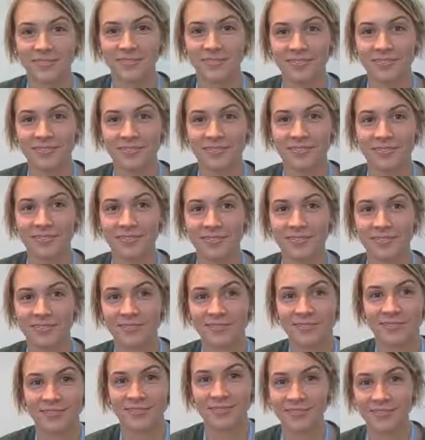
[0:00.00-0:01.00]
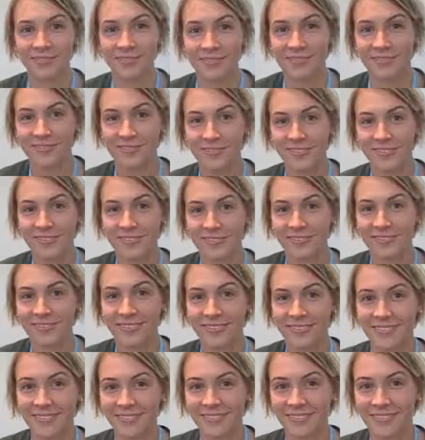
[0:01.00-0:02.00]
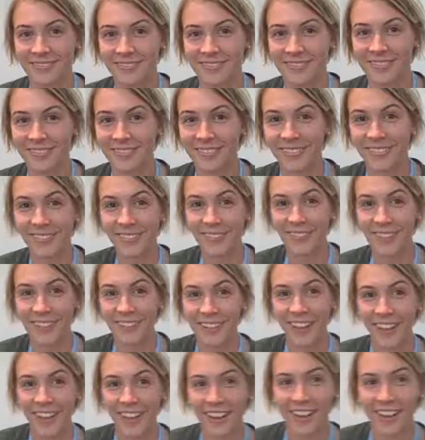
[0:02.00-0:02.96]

would it be? We'll start. See, I'll give you a